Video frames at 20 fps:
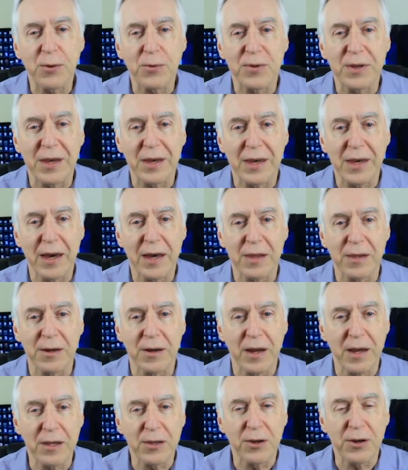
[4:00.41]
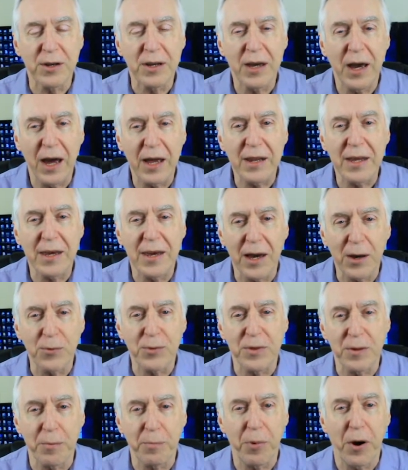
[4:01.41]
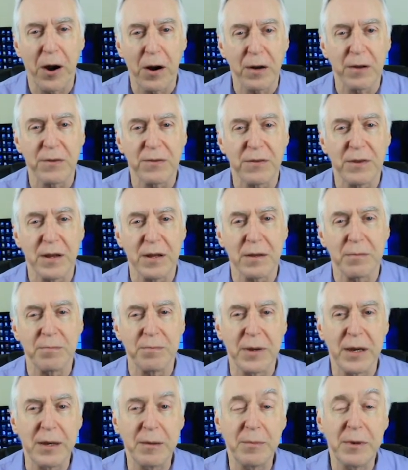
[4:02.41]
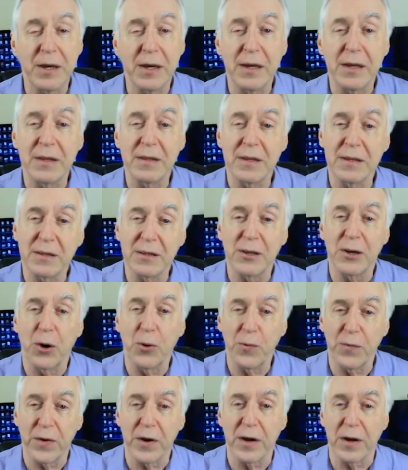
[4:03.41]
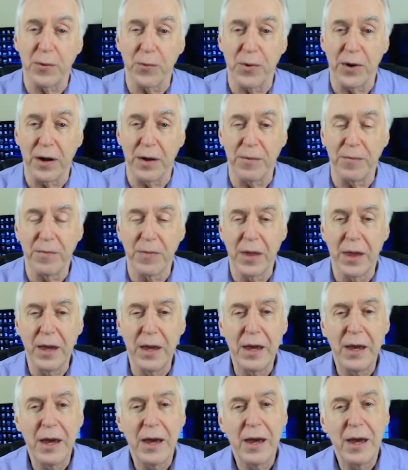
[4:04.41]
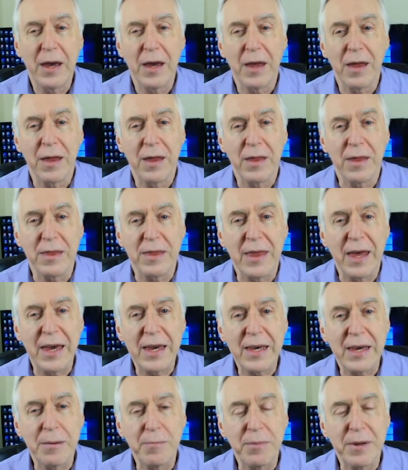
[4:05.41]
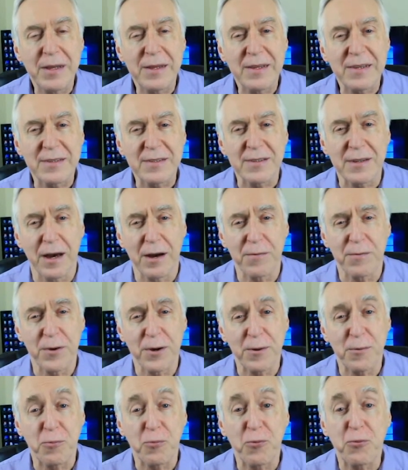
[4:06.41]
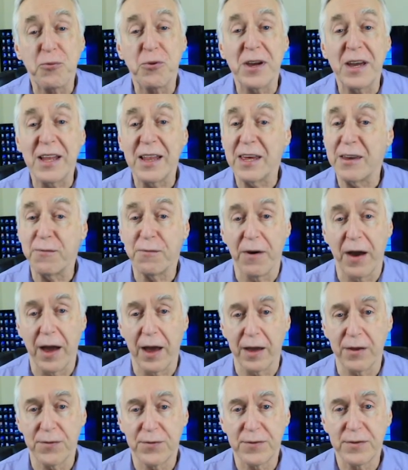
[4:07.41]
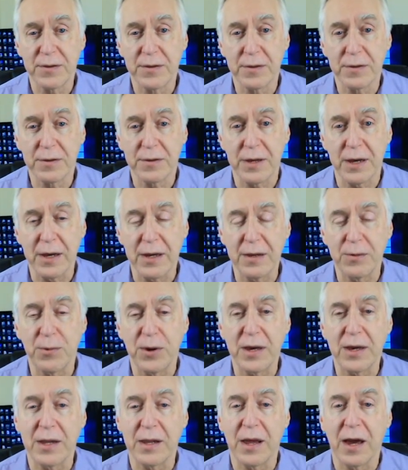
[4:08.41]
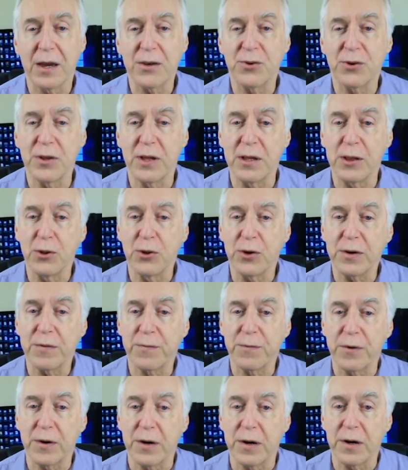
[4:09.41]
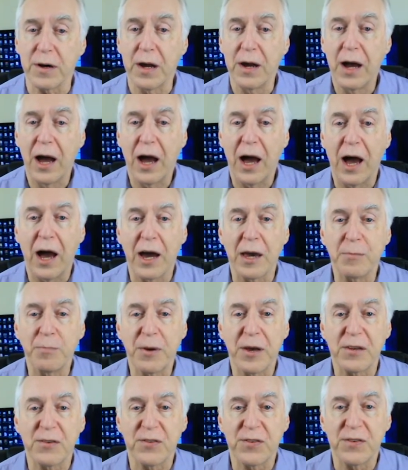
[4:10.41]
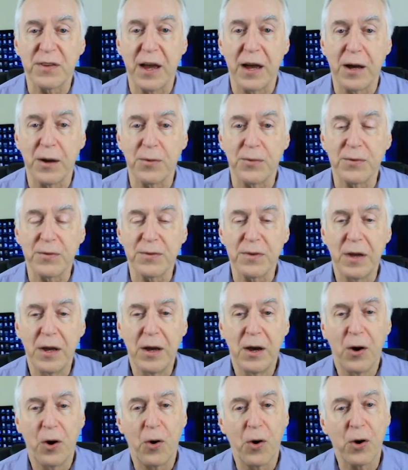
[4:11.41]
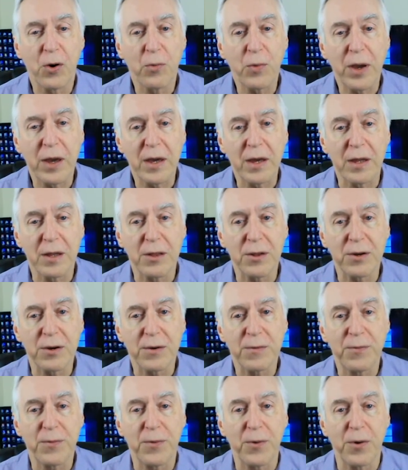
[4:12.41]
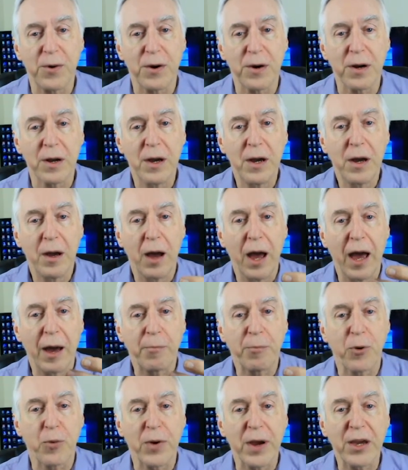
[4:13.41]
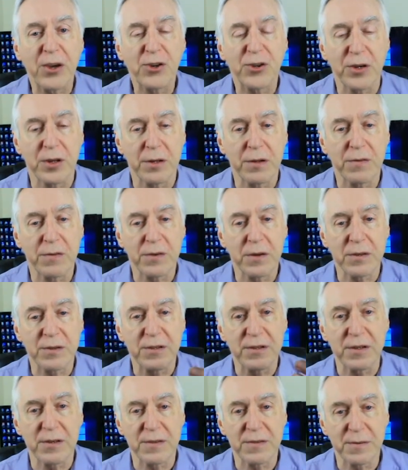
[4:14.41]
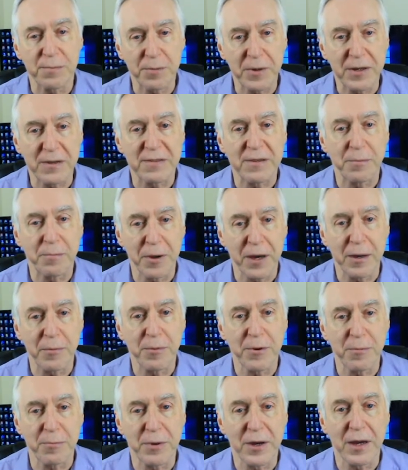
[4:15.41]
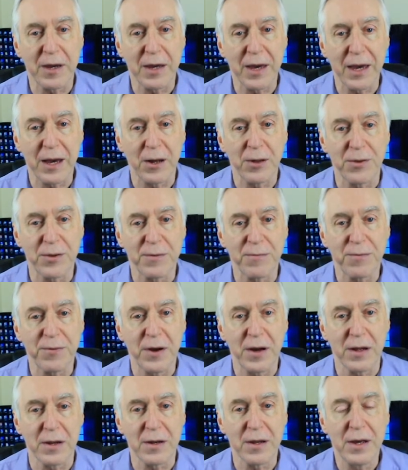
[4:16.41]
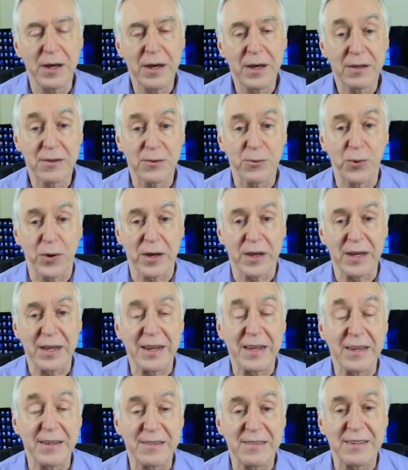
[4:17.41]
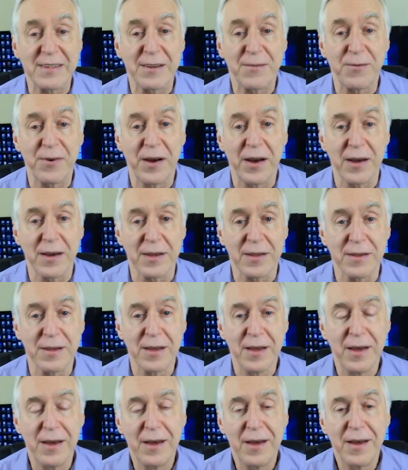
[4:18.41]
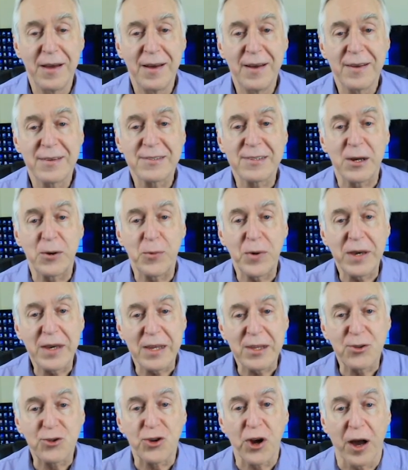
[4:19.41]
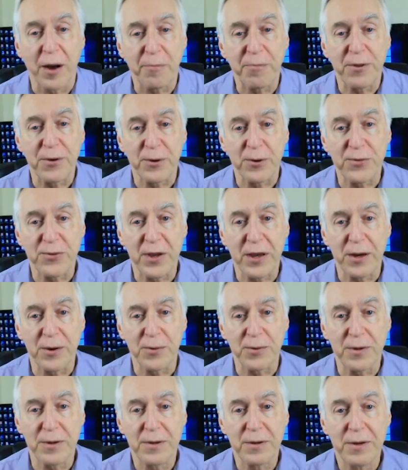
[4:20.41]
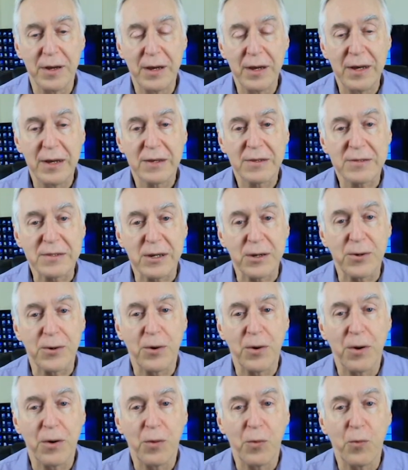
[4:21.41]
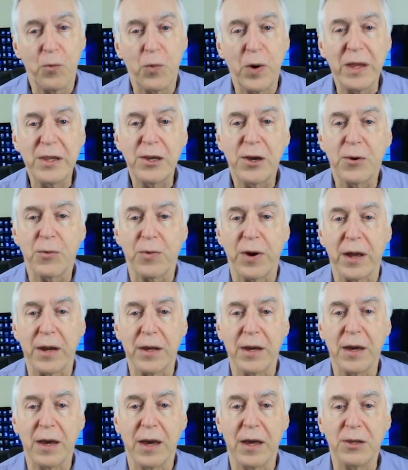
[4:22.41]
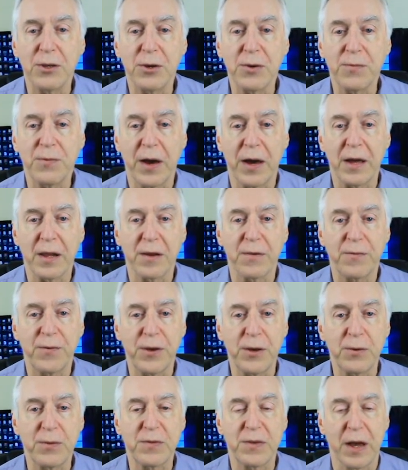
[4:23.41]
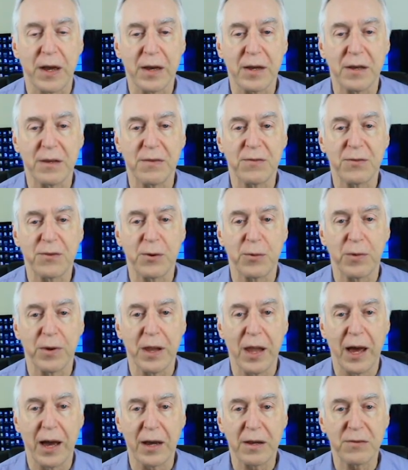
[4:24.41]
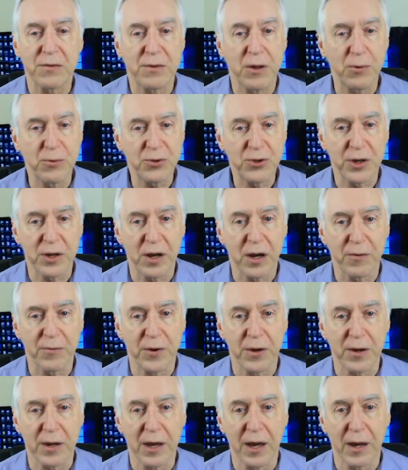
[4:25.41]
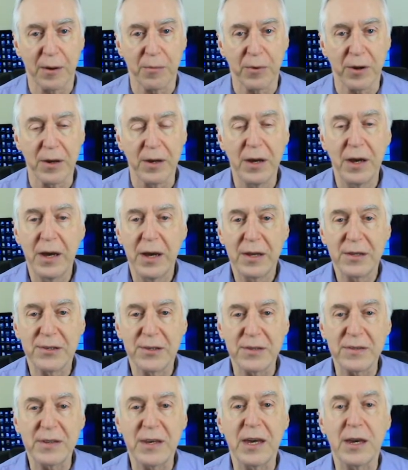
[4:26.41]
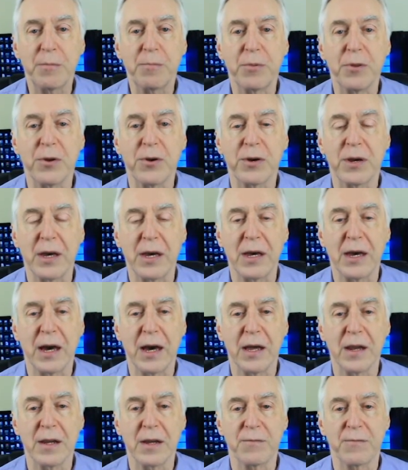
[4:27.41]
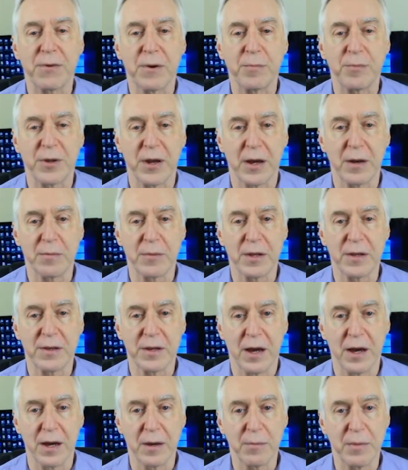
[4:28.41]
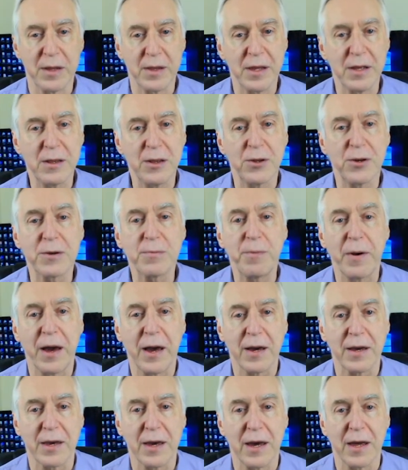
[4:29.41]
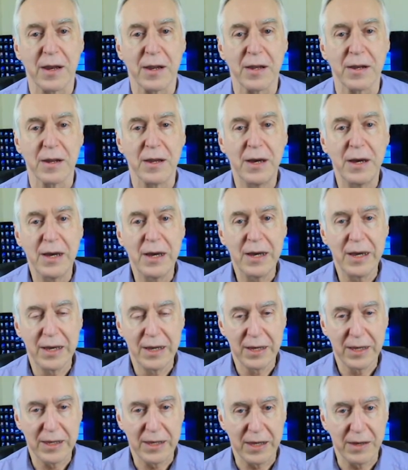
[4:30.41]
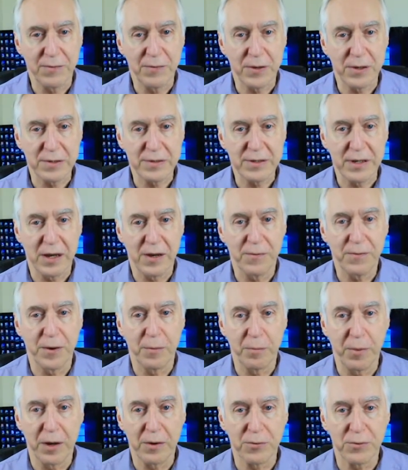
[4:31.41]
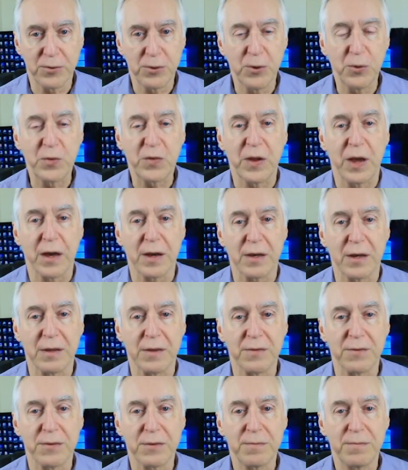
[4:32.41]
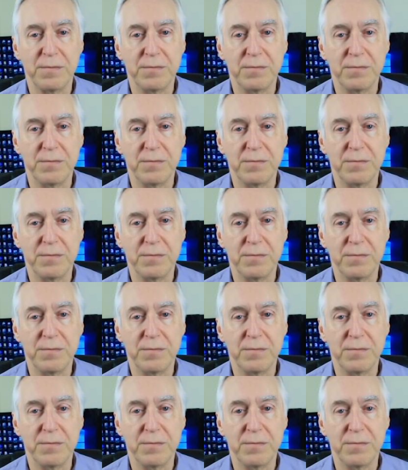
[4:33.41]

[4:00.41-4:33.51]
together and you're cutting out the parts that maybe didn't go very well, they can be discovered really fast. Okay, we can actually look for high-pitched sounds, or we can look for aberrations such as a piece of paper being held in front. It's quick and easy to find. So we can chop those out. So when you're ready and you've had a few seconds to relax, don't shut off your camera. Just keep looking at it from time to time and then look back at it. Give yourself about 2 seconds